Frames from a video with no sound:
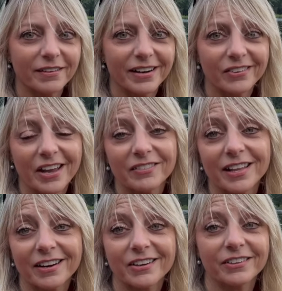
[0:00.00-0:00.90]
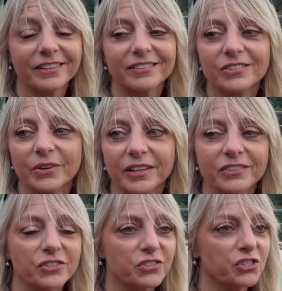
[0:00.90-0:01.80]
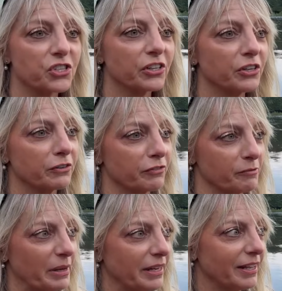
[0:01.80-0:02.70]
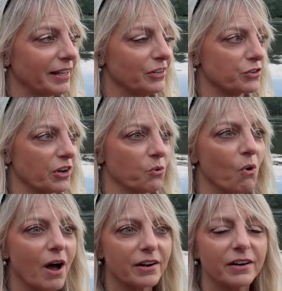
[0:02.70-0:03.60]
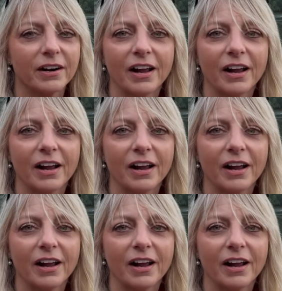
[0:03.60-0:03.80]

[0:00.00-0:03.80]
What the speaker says: I don't have a lot of current, so I can just chill here for a minute, get a drink of water,